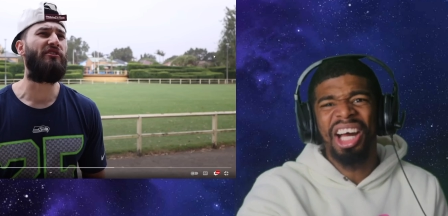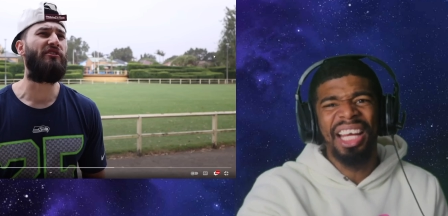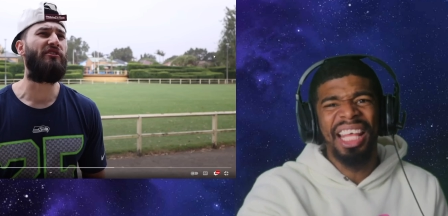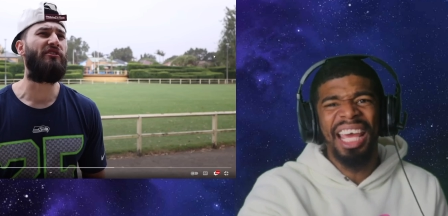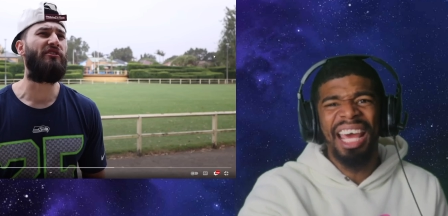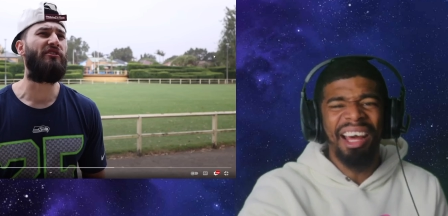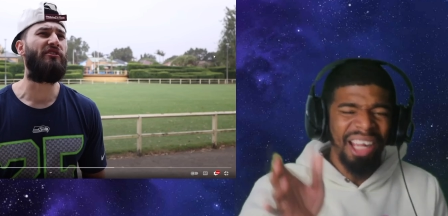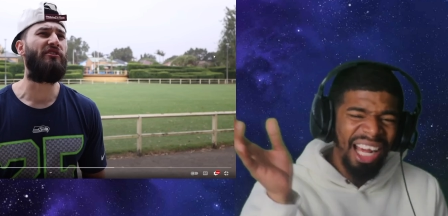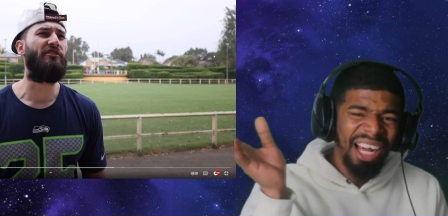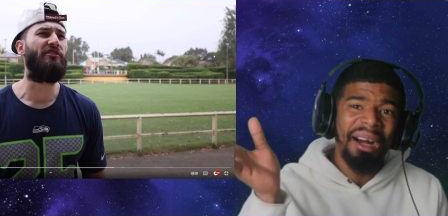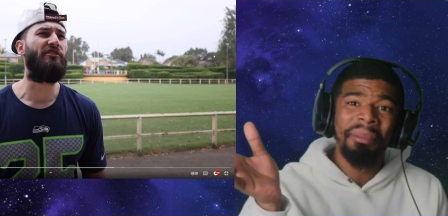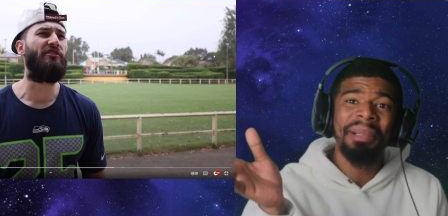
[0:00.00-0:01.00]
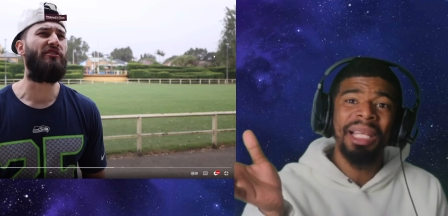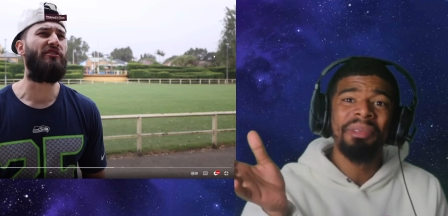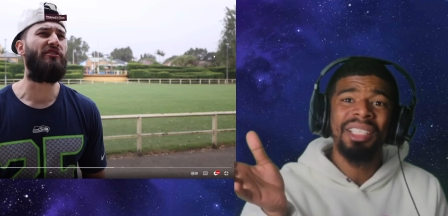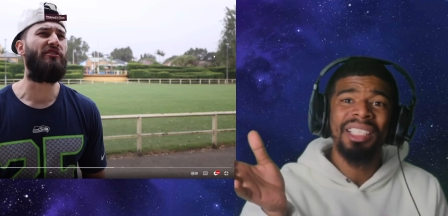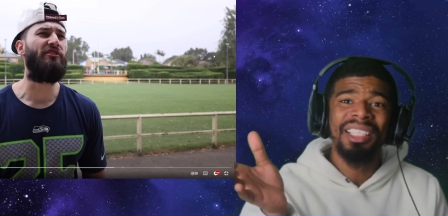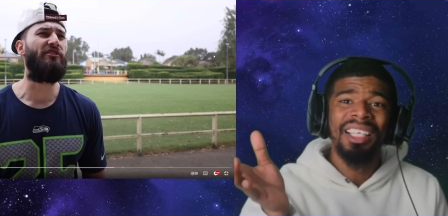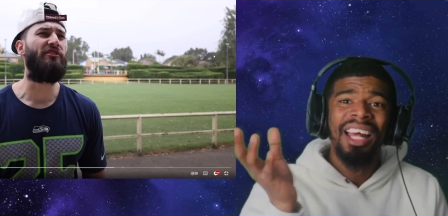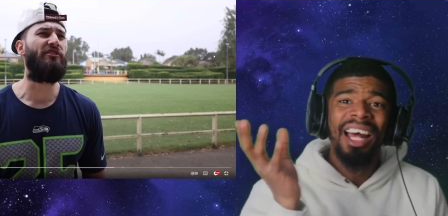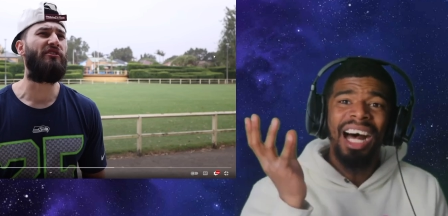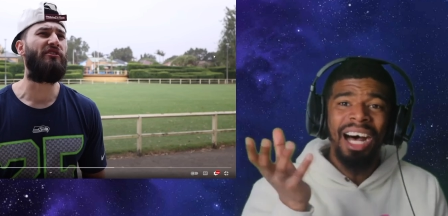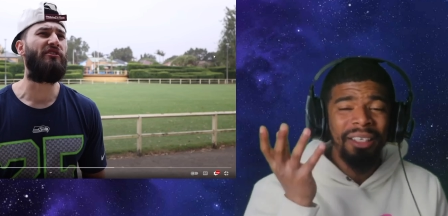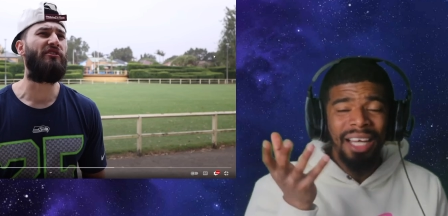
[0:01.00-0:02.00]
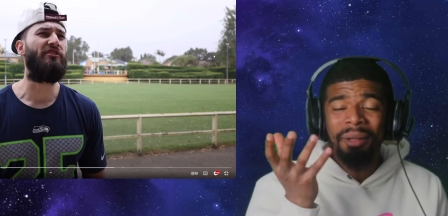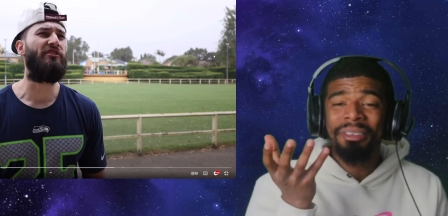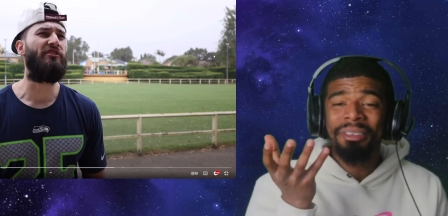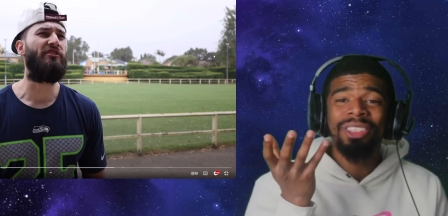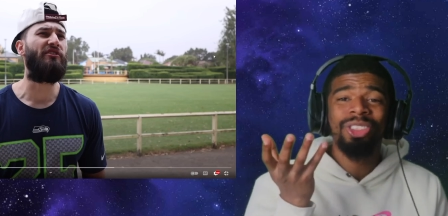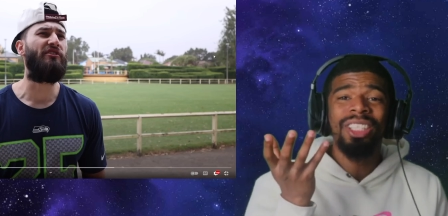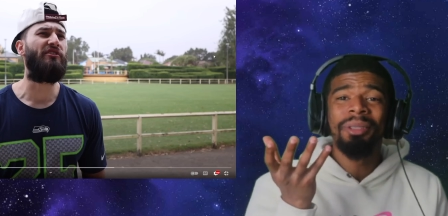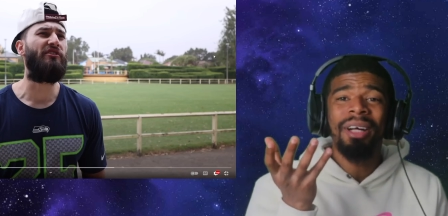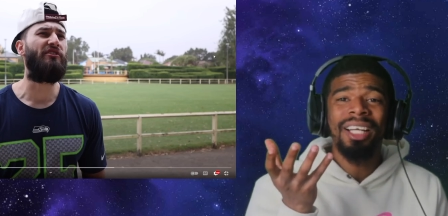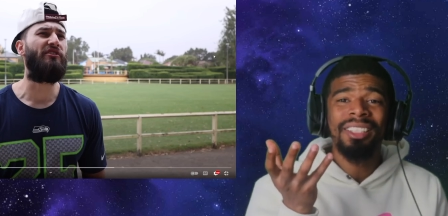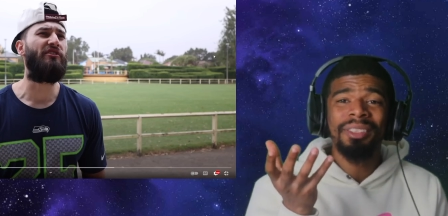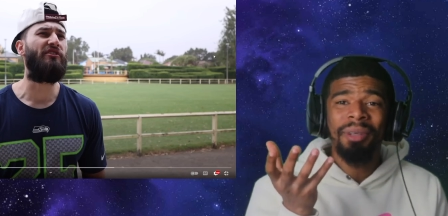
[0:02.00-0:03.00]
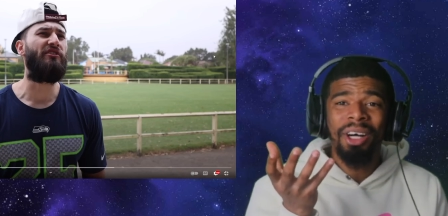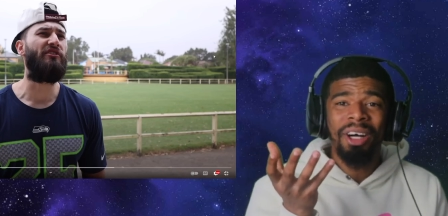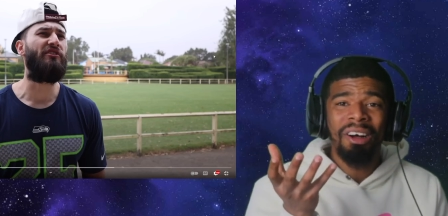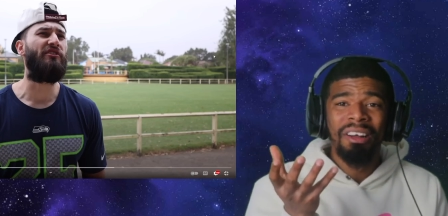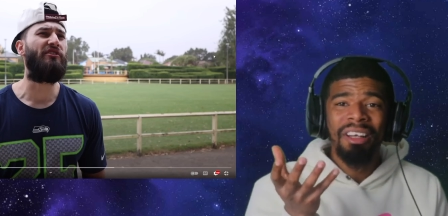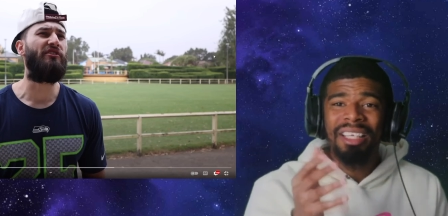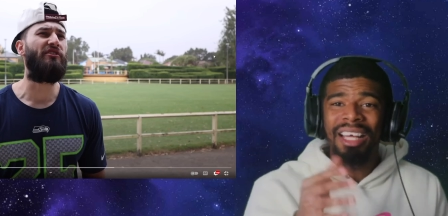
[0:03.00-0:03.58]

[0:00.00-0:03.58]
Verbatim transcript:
Speaker 1: on that. I, will play with this. I, I'm intrigued by this ball.